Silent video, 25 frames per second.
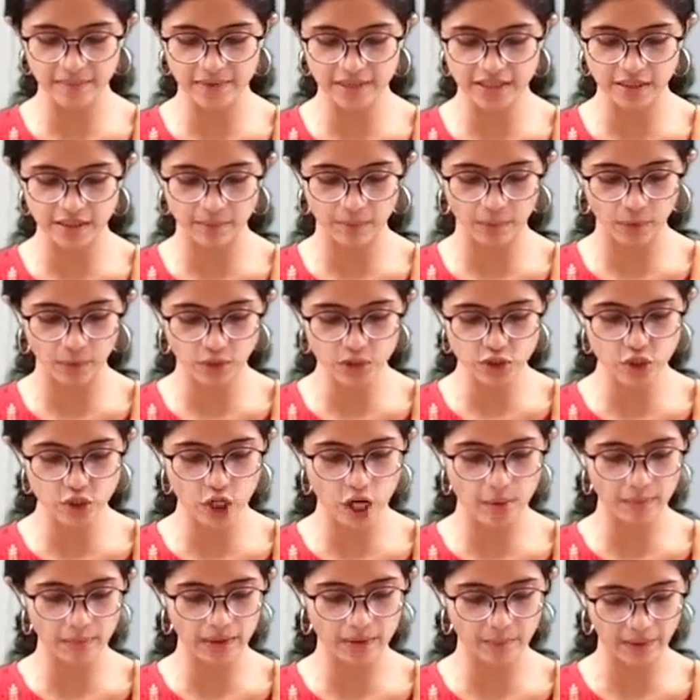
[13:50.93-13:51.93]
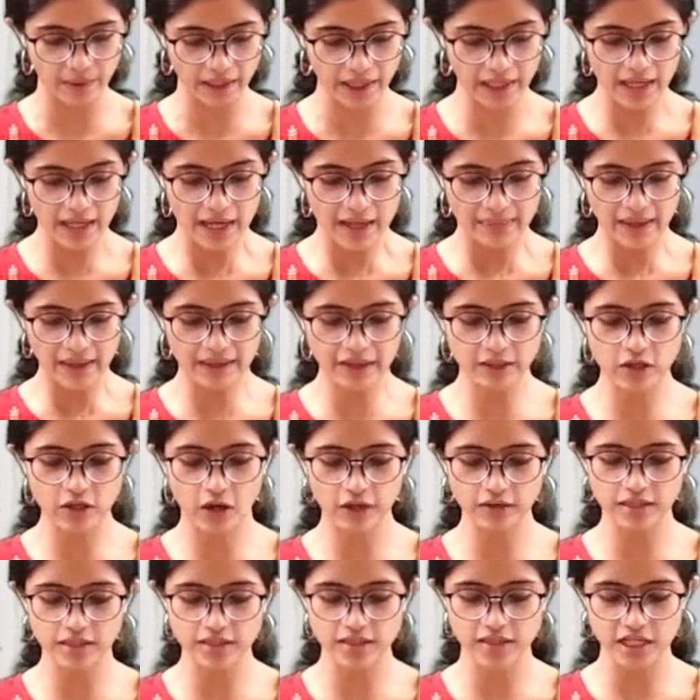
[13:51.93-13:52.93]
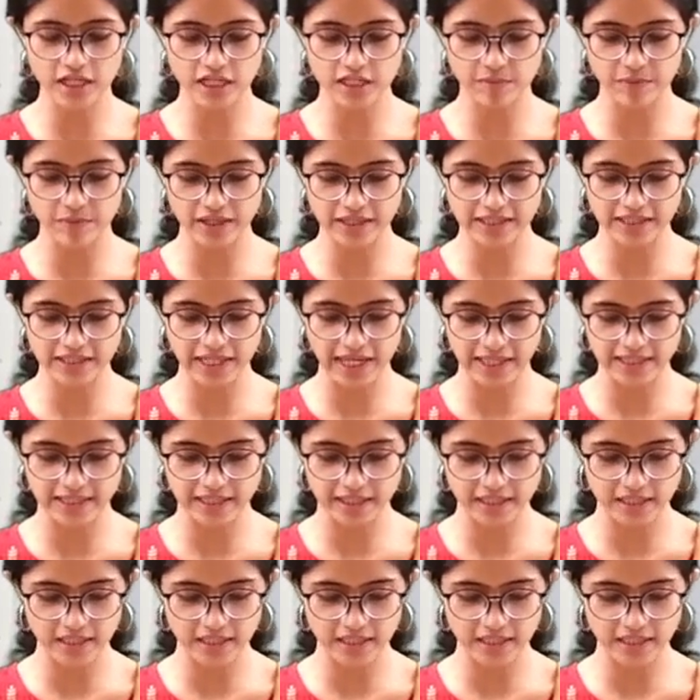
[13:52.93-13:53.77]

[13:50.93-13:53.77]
is the most common way that the doctor stages breast cancer.